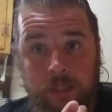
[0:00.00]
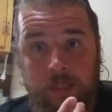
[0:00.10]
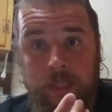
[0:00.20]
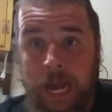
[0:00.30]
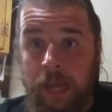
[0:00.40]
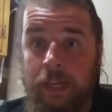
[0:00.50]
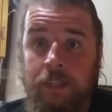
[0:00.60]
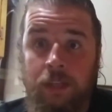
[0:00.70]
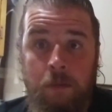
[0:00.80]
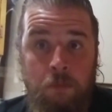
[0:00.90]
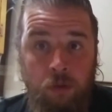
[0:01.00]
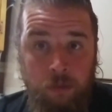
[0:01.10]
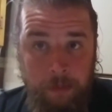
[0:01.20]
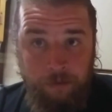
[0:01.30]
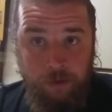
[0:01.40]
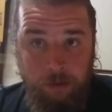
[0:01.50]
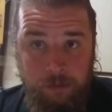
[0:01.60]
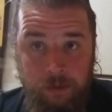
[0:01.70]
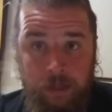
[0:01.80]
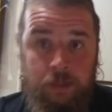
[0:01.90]
Yeah, it's on both of my
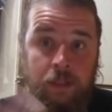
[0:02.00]
phones. It's